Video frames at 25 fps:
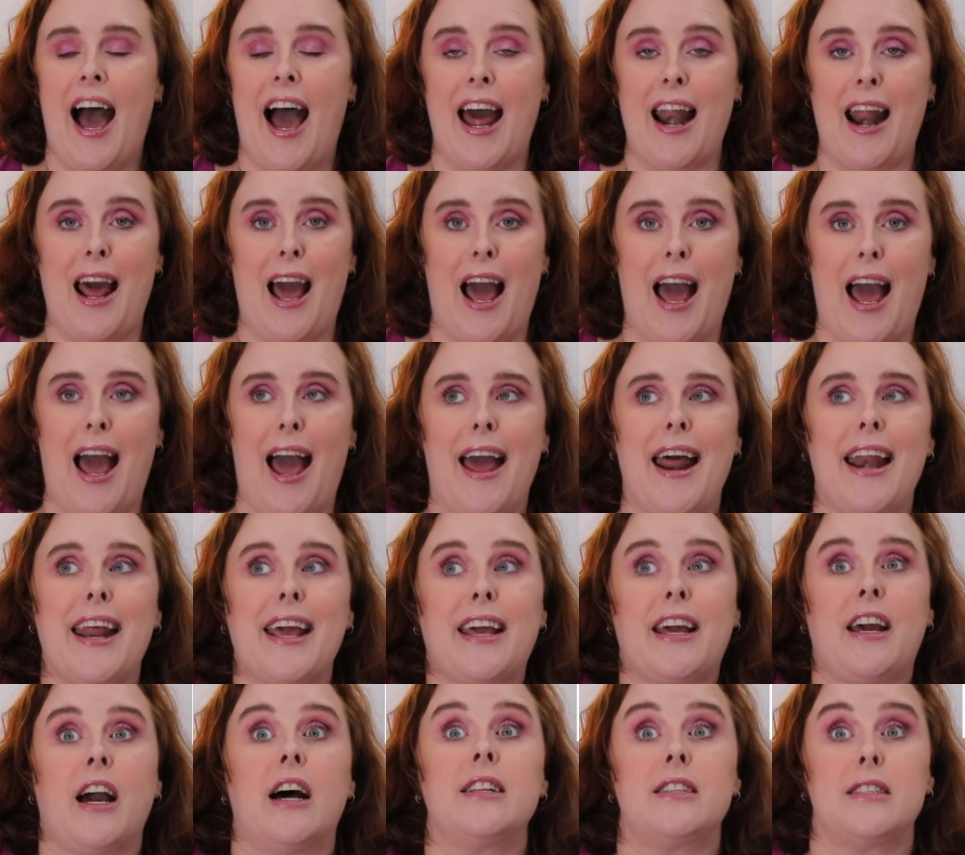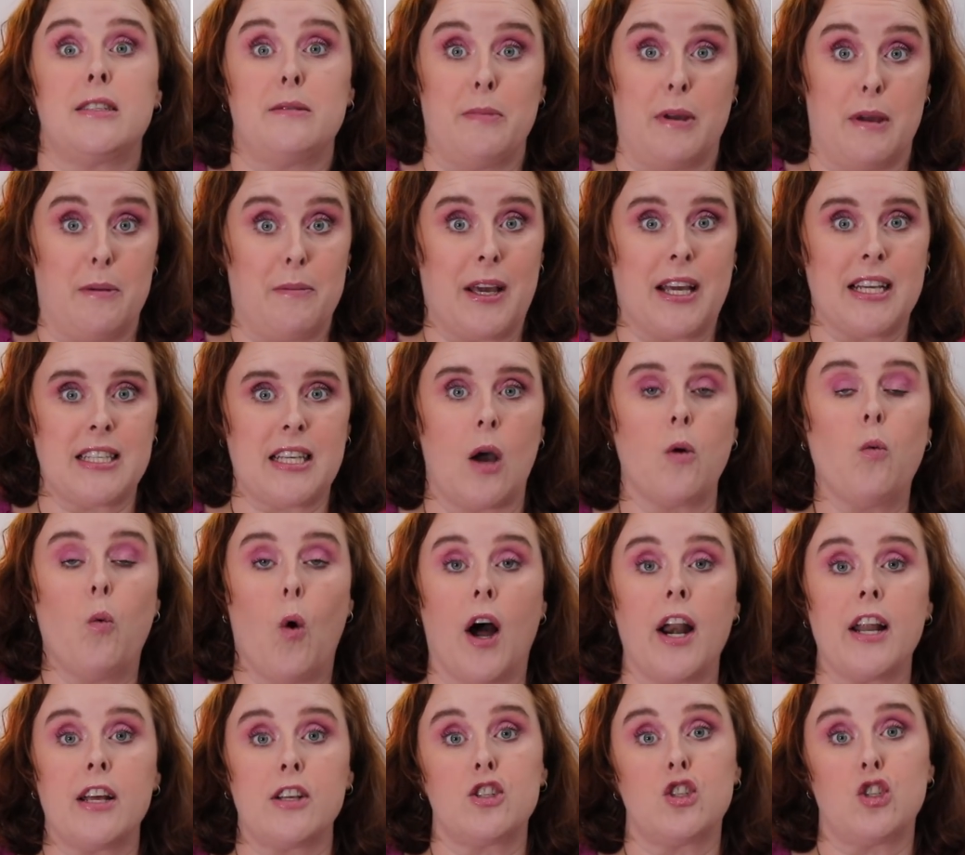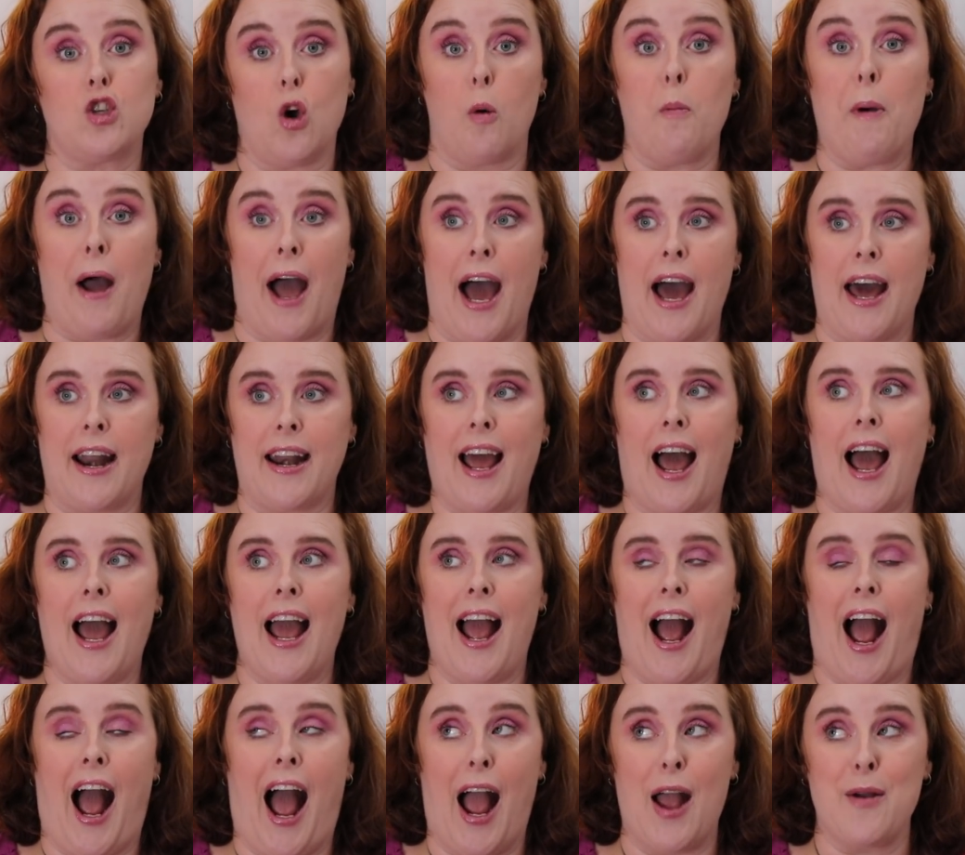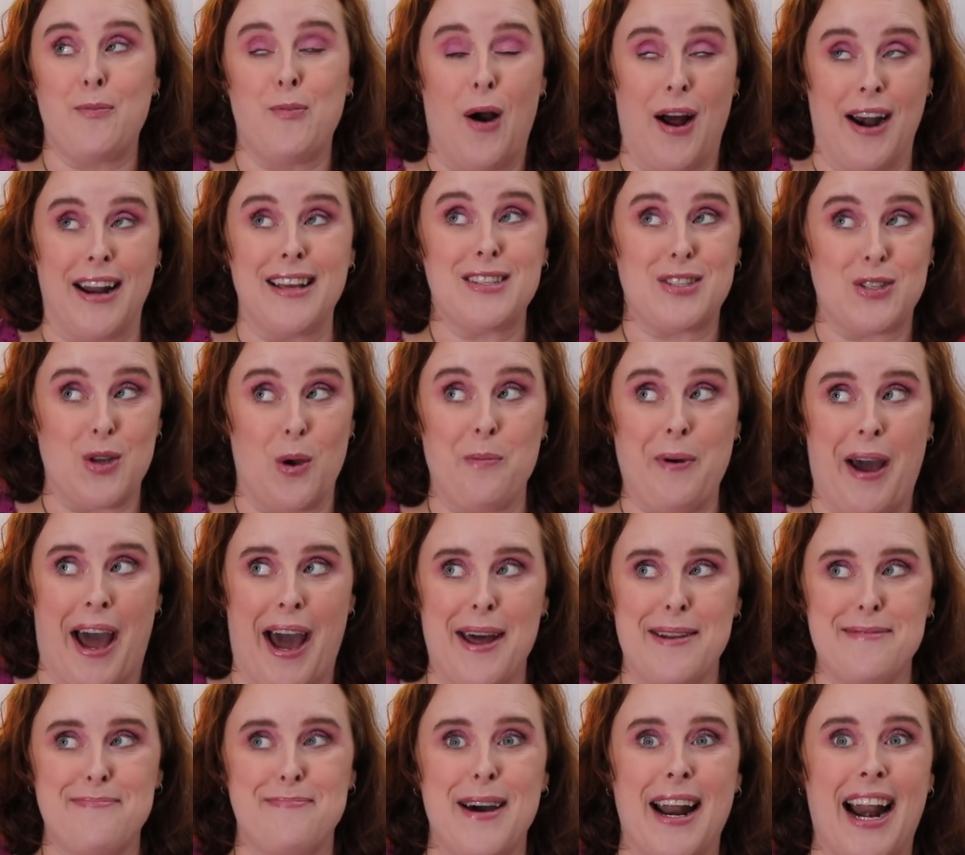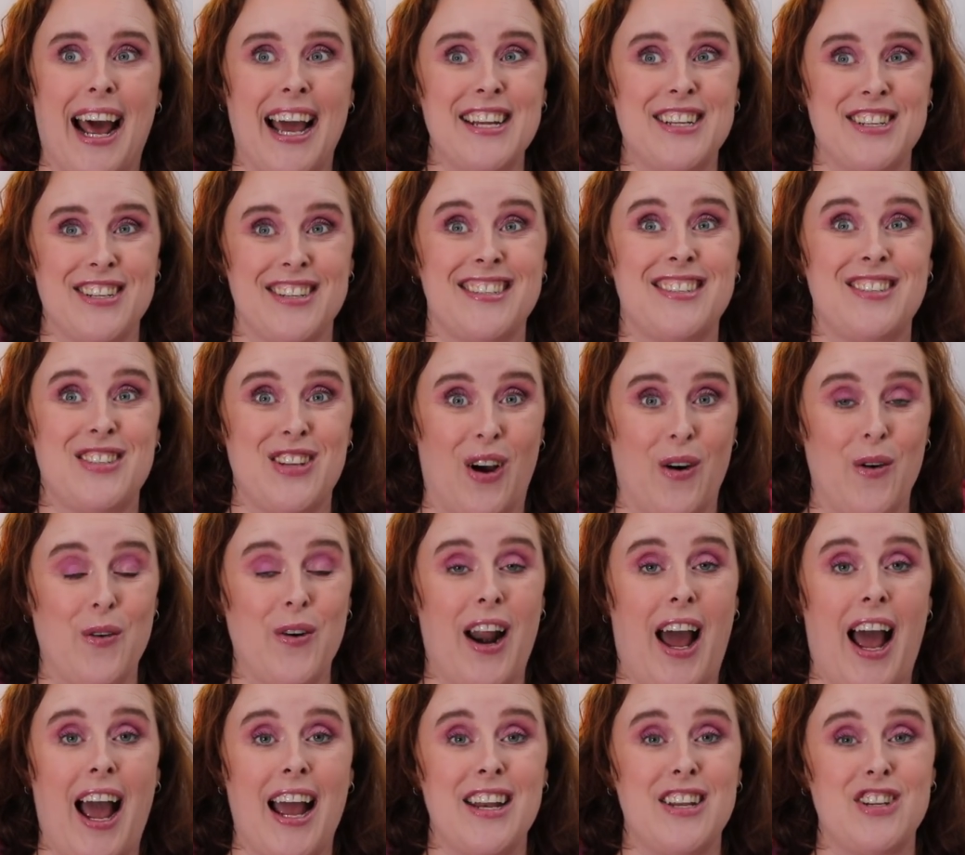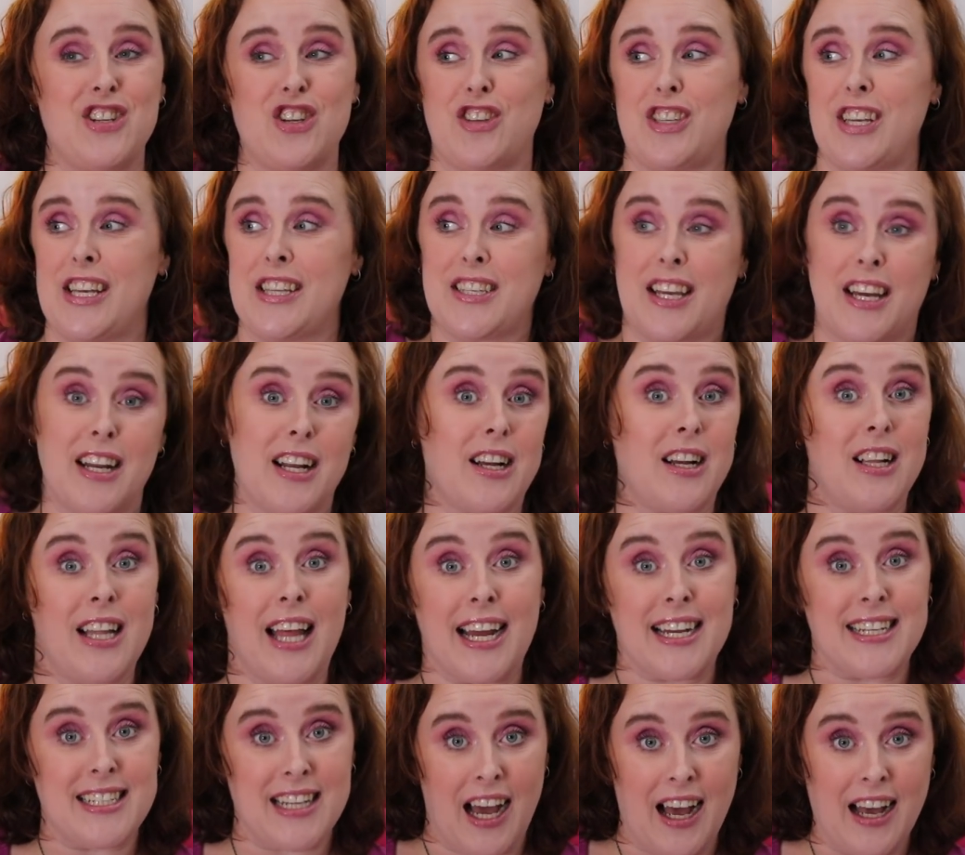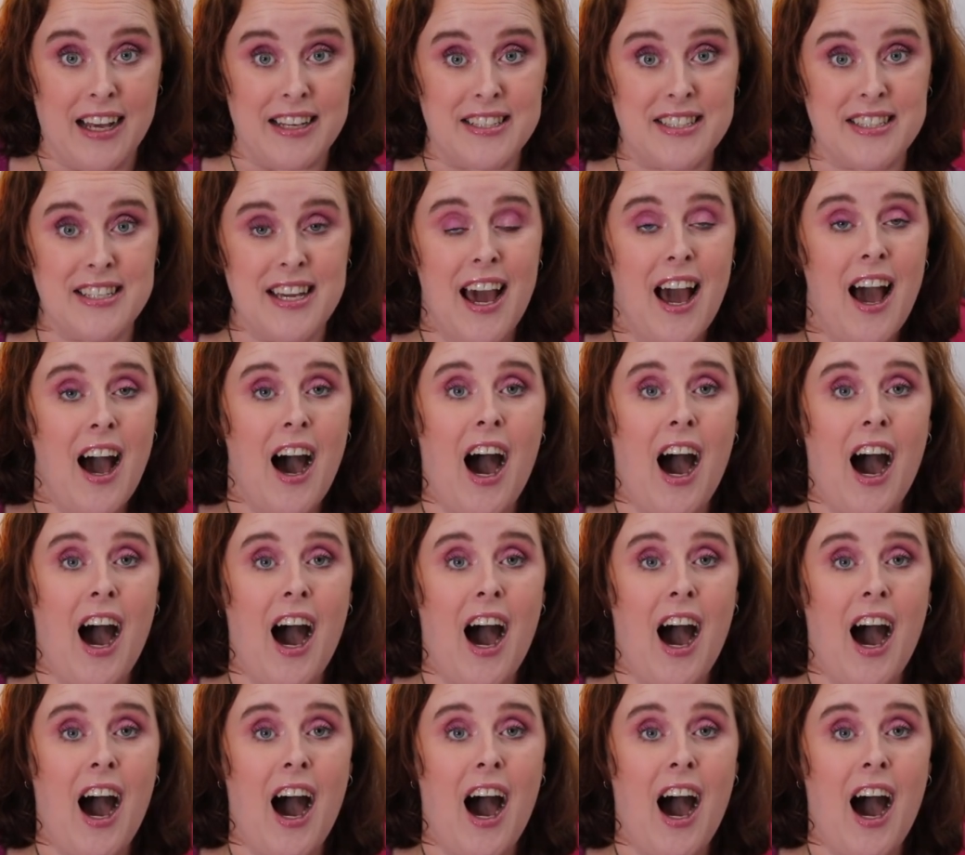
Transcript: I, and it guts me because I want it so bad. I, I want it so bad, but I just don't, I just, it's going to collect dust.